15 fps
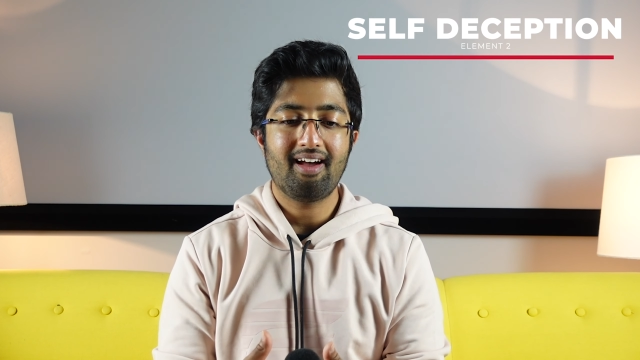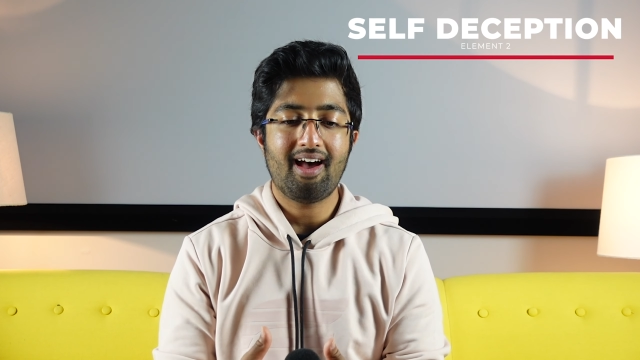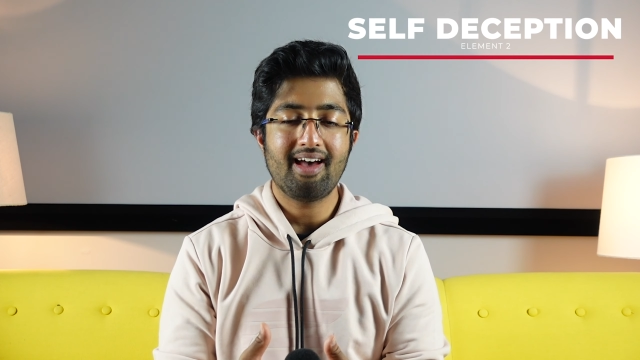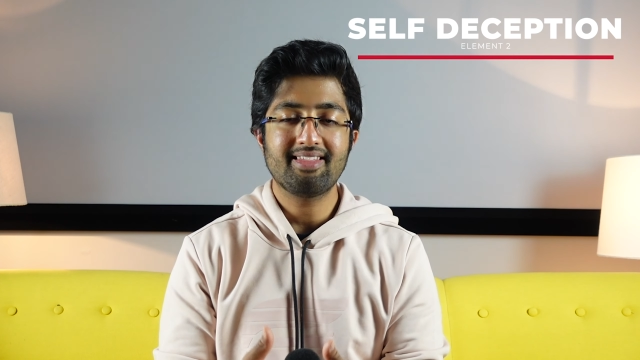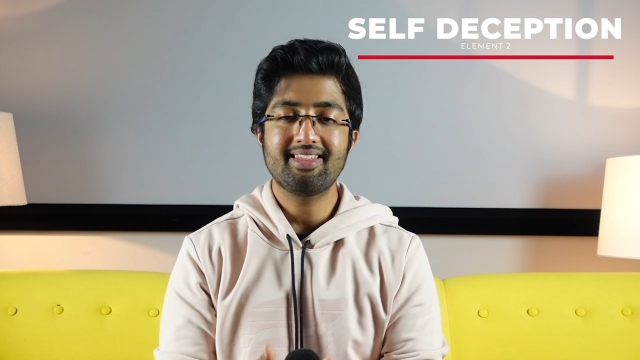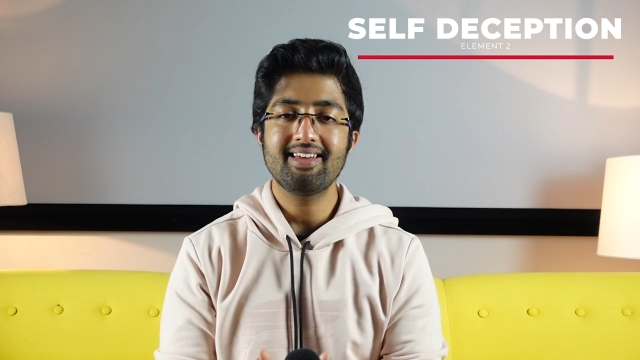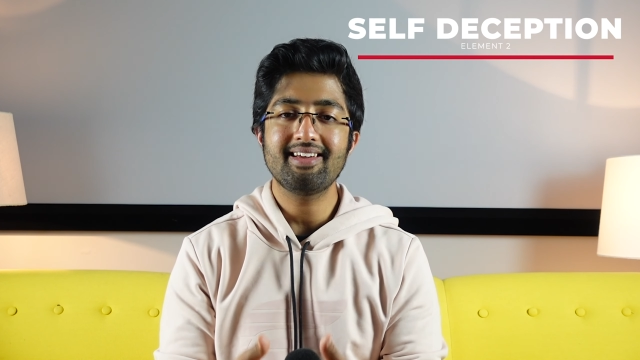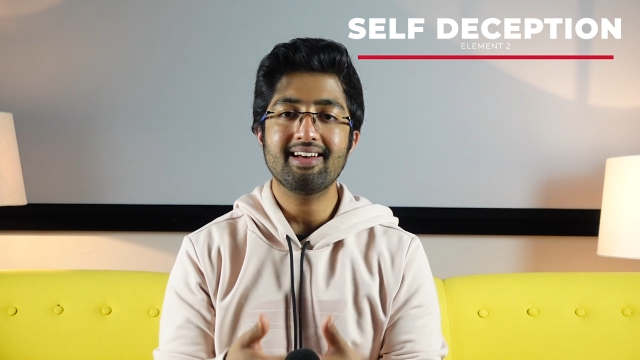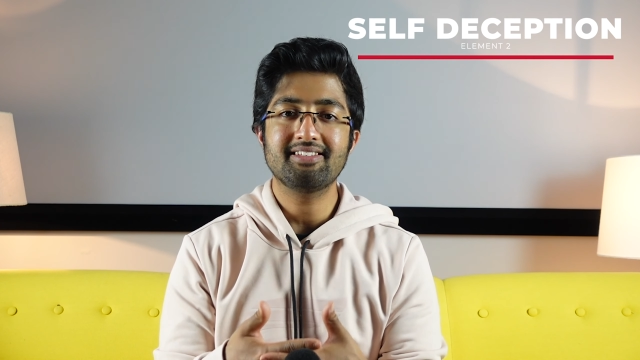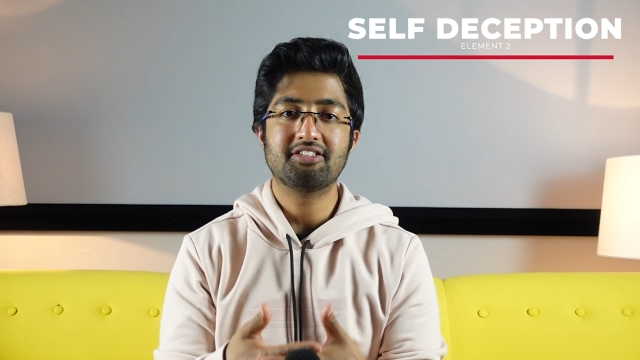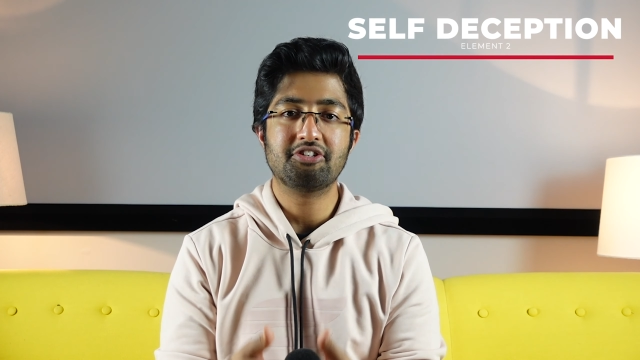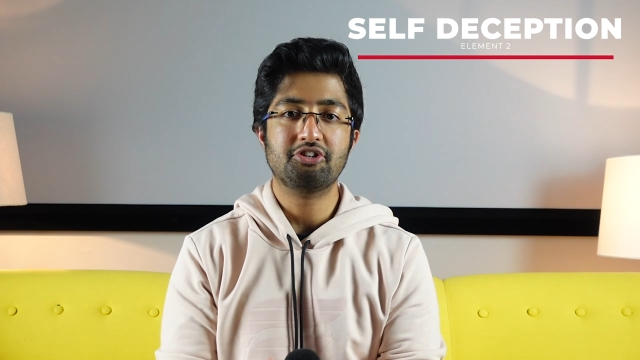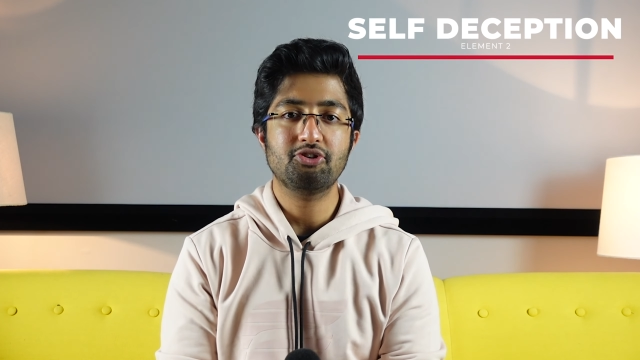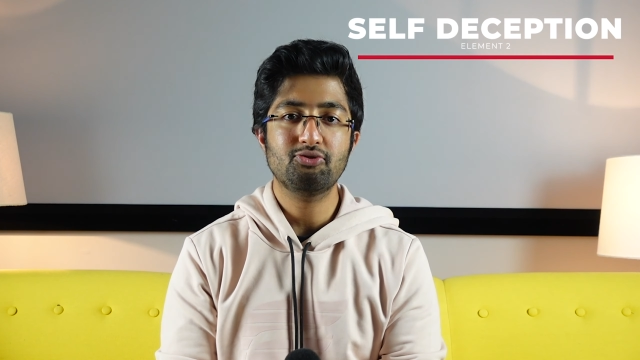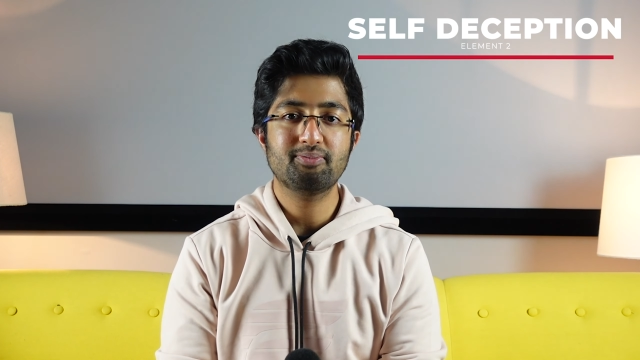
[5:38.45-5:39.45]
I think as
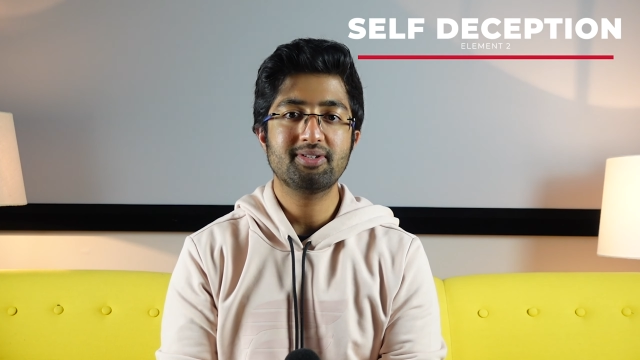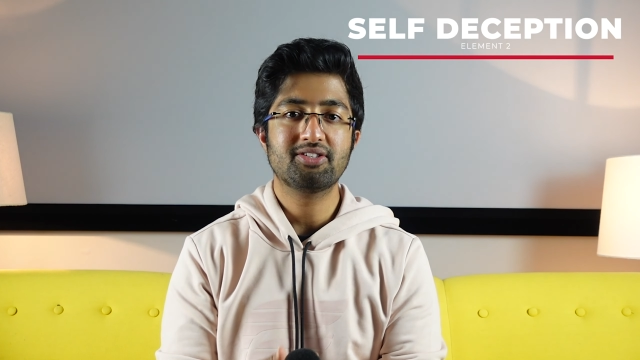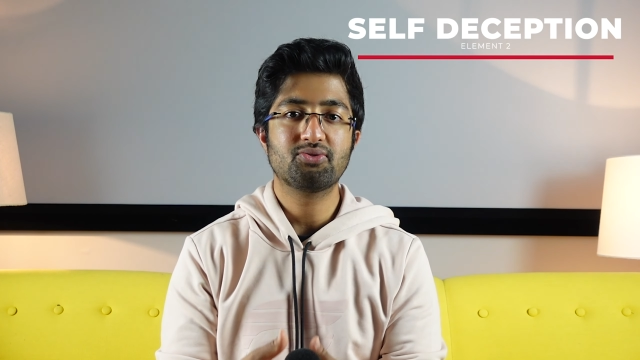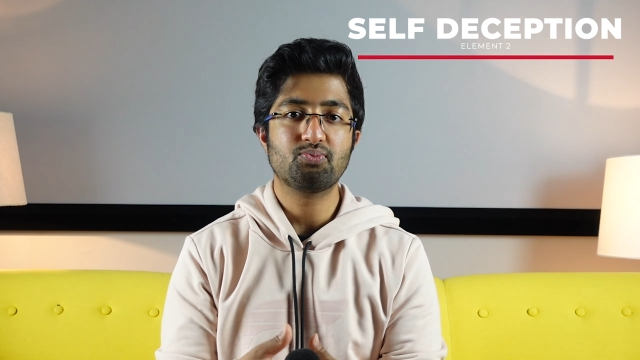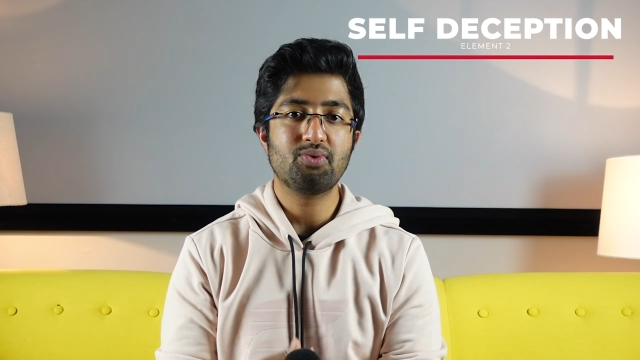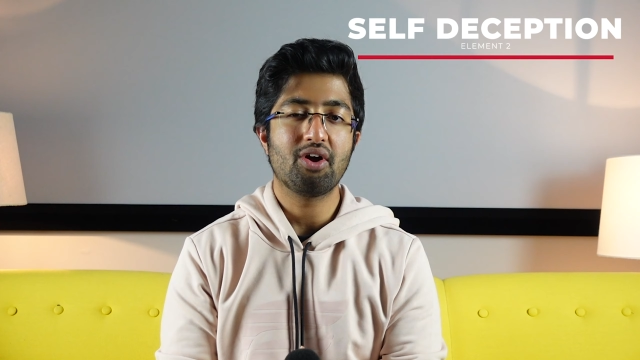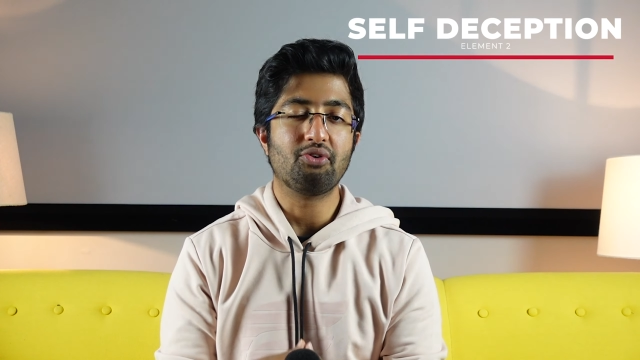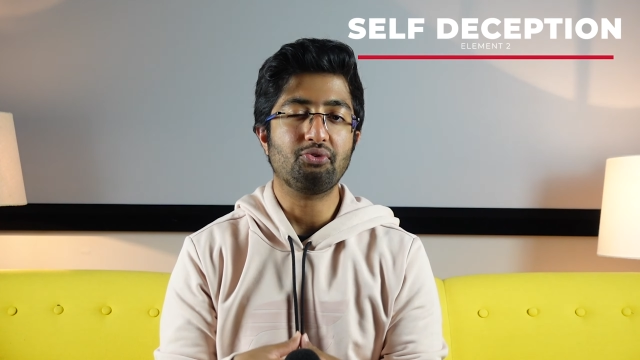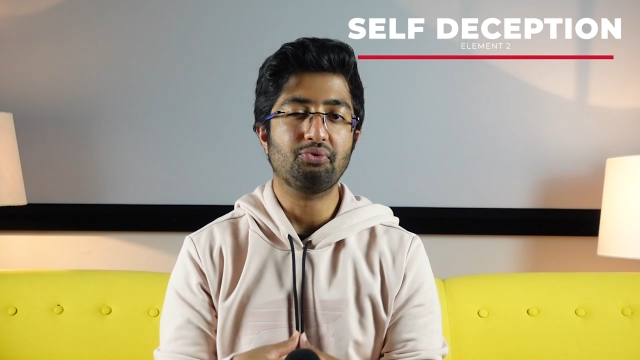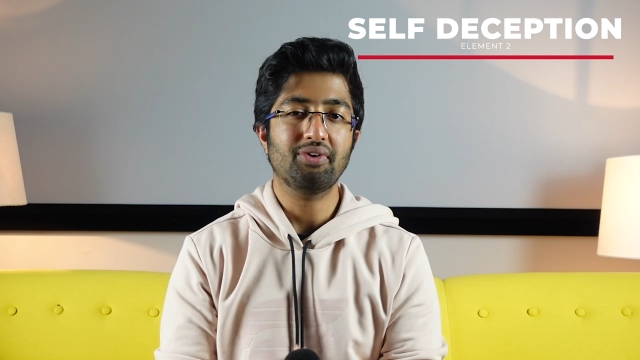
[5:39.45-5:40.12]
humans, we are